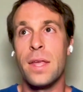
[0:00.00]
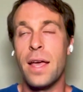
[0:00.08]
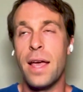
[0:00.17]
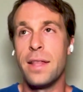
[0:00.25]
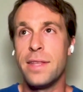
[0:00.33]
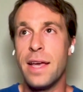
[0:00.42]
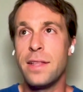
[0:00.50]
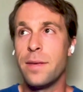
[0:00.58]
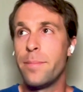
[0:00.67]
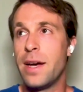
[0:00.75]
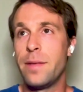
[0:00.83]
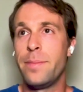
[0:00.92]
and then it
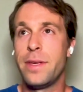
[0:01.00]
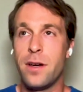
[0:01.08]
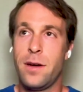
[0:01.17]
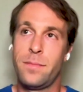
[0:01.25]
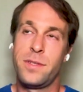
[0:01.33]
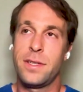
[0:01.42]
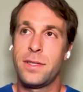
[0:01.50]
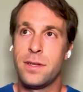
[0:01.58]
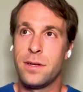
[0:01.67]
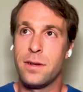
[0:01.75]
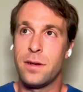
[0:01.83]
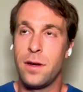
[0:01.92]
might become just
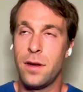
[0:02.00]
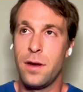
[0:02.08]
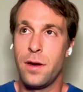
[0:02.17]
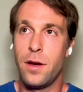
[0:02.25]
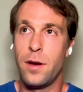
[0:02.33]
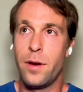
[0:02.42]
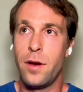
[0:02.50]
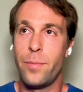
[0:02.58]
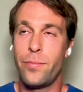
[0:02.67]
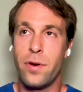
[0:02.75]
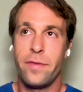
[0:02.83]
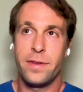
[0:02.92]
a, a, a
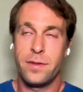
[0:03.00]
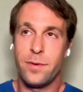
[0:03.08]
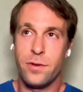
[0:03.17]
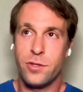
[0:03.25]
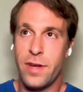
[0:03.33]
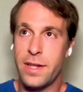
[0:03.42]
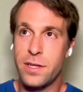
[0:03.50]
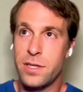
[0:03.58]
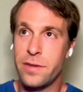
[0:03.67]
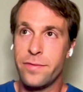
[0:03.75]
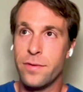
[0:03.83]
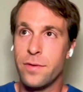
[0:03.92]
profitable strategy
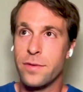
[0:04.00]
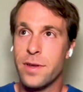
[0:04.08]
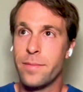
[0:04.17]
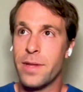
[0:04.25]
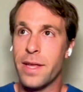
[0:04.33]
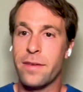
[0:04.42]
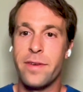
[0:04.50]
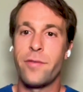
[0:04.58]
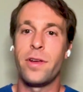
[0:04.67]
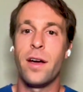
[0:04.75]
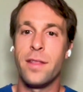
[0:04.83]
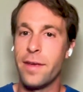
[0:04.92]
for some like very
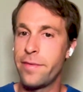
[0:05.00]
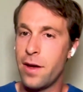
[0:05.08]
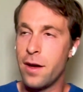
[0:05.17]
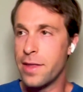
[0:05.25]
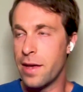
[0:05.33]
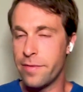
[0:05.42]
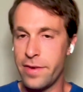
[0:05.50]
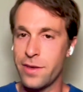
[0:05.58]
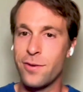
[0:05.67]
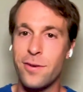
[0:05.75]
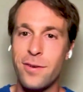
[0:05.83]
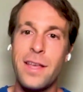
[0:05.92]
uneth-
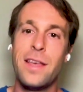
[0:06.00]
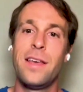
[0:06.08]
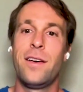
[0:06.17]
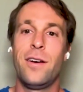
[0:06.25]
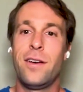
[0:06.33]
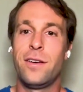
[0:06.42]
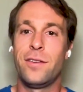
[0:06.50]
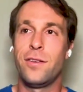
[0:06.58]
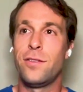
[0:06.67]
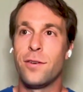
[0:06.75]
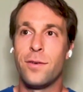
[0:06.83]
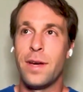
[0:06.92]
unethical, uh, you
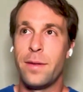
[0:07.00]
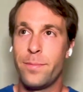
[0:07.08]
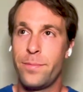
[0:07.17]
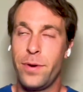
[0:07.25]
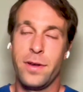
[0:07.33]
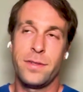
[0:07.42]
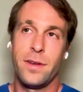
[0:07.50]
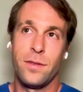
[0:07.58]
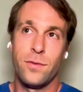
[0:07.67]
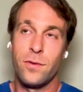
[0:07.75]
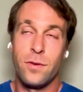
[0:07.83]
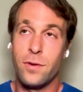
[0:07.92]
know, person
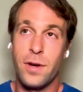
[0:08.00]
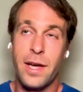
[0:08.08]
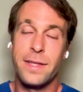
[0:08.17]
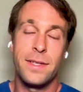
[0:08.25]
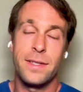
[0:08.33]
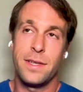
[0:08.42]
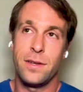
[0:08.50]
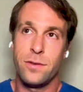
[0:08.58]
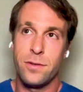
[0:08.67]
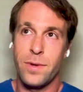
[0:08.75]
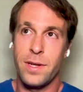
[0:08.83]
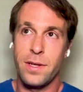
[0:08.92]
or entity who's
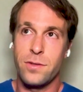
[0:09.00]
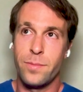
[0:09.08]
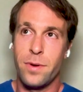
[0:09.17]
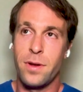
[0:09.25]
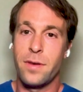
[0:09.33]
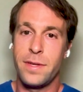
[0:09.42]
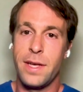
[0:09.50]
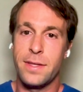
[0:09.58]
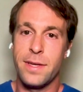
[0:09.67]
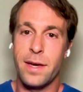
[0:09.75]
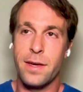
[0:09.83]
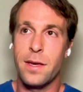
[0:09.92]
willing to pull off the
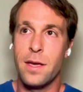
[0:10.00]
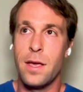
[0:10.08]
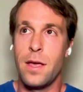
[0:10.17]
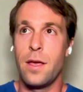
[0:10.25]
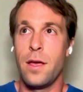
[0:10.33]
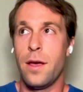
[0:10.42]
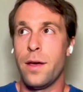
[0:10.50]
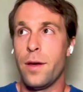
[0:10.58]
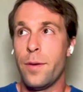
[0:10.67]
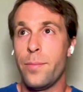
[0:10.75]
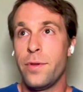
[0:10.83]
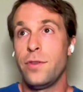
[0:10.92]
attack. Uh,
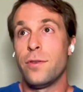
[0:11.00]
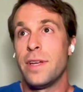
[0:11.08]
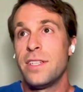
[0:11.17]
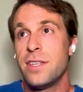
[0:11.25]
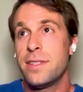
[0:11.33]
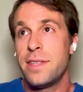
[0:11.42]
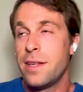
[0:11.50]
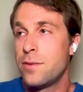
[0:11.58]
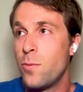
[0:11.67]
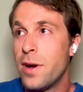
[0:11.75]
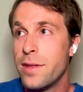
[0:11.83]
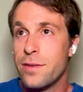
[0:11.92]
but you know, it just takes
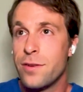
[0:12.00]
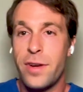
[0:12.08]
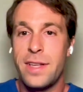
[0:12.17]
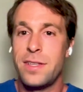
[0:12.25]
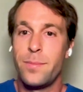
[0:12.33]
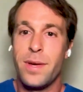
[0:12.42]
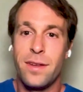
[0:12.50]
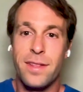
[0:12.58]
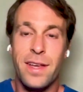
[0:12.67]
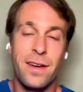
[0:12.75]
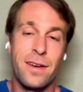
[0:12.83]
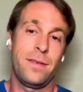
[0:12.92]
one crazy
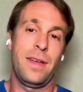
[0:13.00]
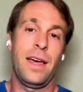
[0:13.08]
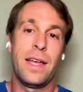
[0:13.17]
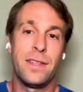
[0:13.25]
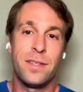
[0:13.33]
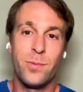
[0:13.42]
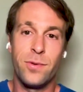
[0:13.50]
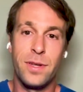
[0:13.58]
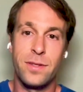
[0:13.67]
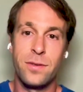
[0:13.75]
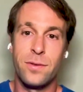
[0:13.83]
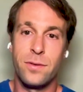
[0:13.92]
billionaire at this point
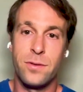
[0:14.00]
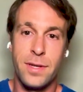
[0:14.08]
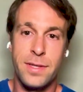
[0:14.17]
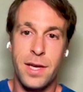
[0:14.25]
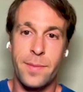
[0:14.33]
to to attack